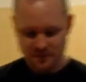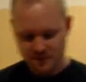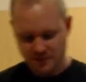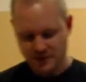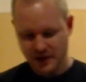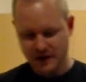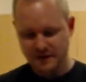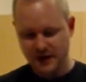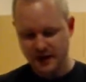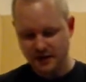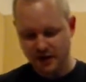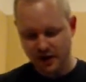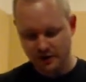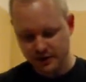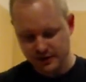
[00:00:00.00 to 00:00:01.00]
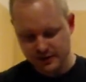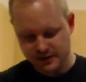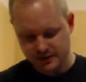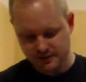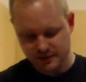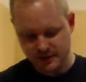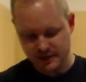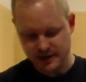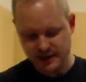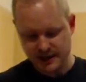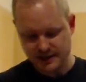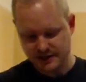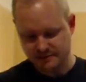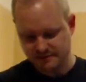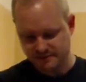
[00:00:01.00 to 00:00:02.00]
And then I really just want to get your
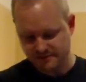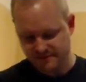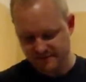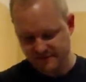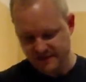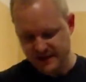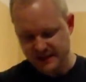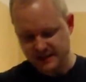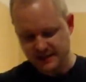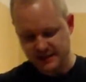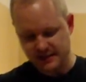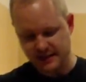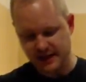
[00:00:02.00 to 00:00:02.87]
fingers in there